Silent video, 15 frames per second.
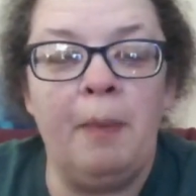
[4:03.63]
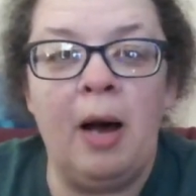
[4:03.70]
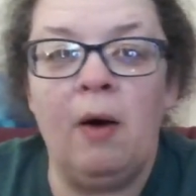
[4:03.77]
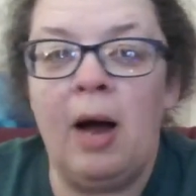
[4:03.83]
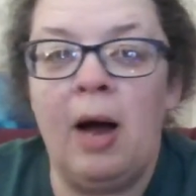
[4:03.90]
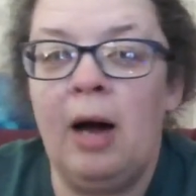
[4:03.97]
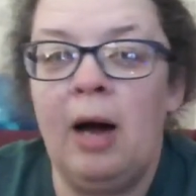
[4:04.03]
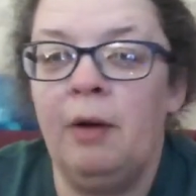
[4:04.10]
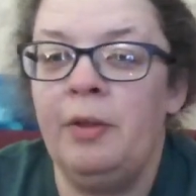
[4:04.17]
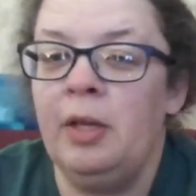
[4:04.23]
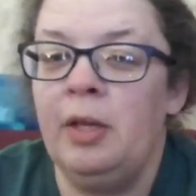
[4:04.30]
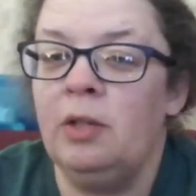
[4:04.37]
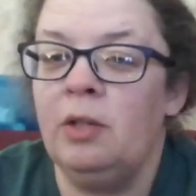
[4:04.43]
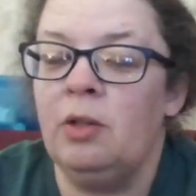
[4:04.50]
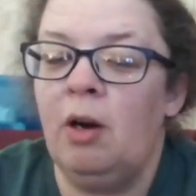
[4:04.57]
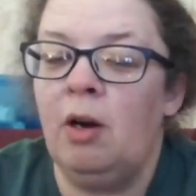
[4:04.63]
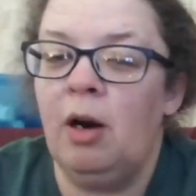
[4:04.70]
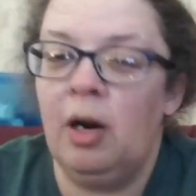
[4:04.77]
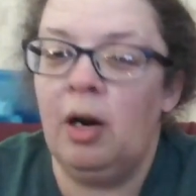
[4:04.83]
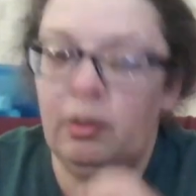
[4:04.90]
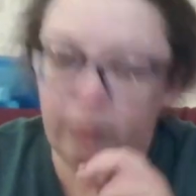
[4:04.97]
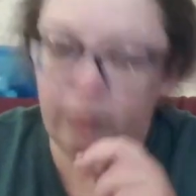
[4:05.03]
about how things
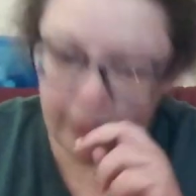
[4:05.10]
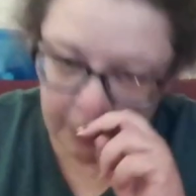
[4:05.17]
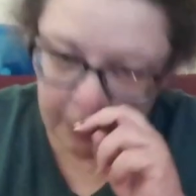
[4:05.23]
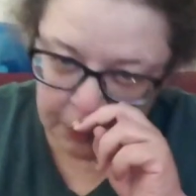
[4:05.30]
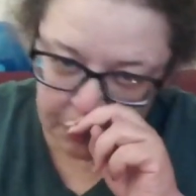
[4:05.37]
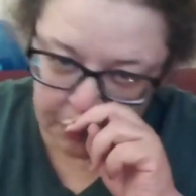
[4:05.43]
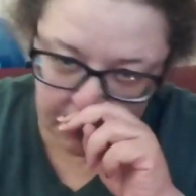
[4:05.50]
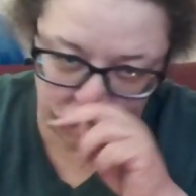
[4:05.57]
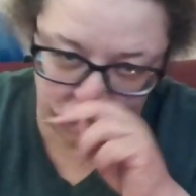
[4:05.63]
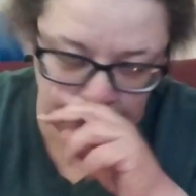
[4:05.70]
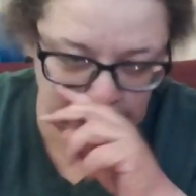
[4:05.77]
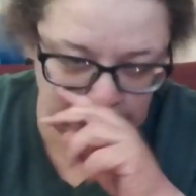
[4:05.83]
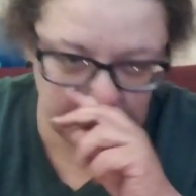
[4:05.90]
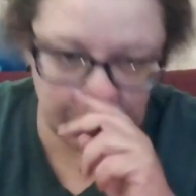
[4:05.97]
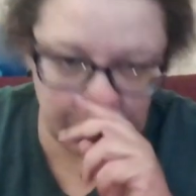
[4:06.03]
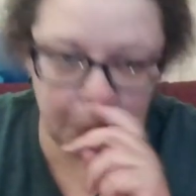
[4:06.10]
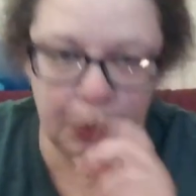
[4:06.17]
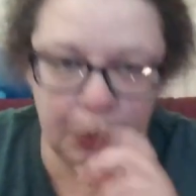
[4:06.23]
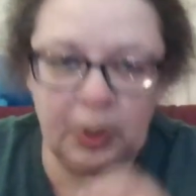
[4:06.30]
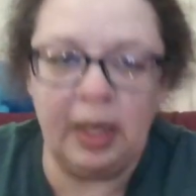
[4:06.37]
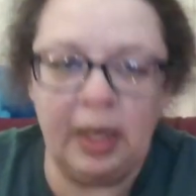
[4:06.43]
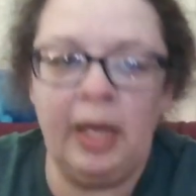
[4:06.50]
are.
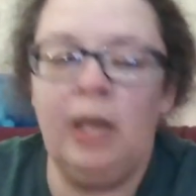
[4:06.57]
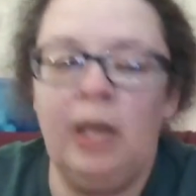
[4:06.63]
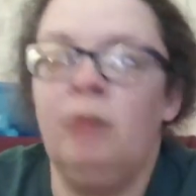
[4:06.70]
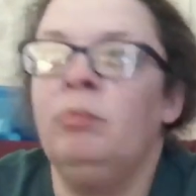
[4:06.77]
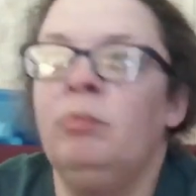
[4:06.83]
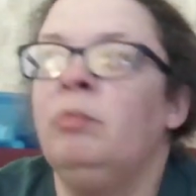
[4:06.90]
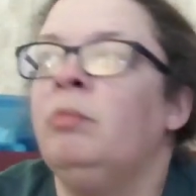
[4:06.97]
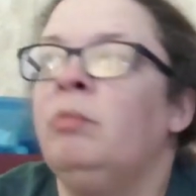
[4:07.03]
Okay?